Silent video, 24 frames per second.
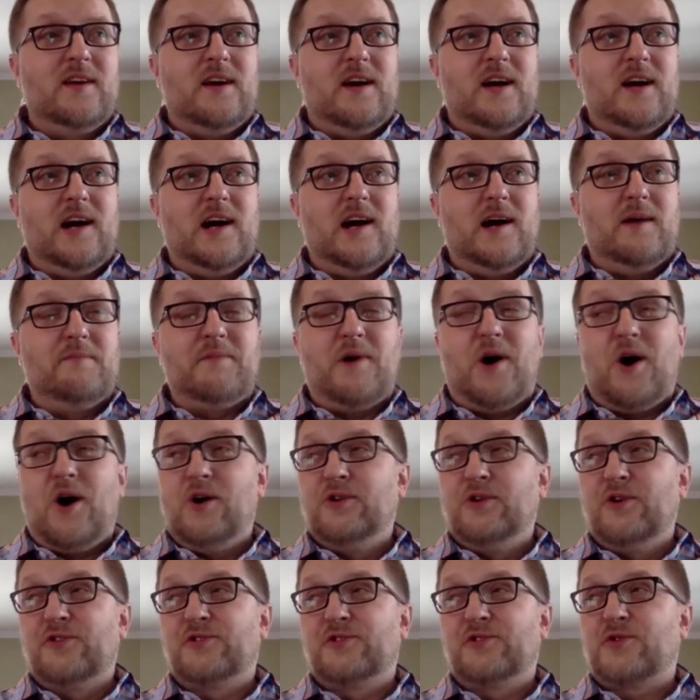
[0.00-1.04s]
All
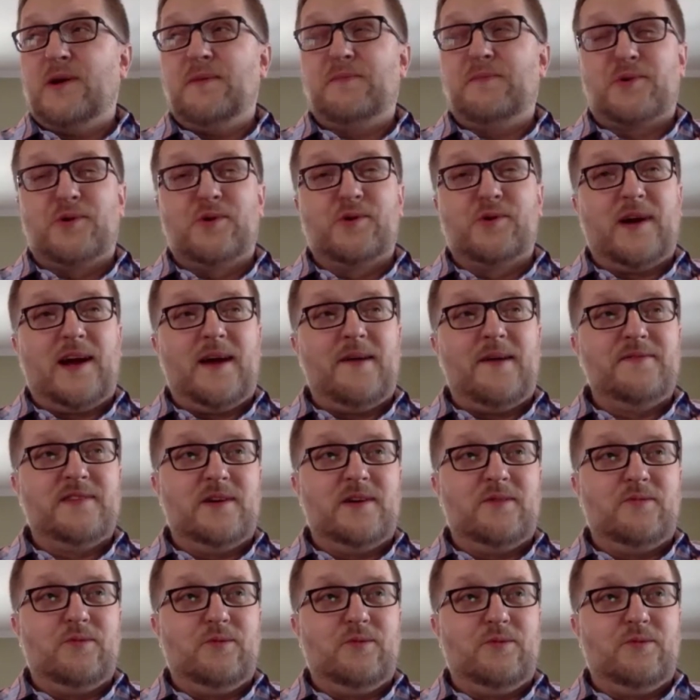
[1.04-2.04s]
those great programs that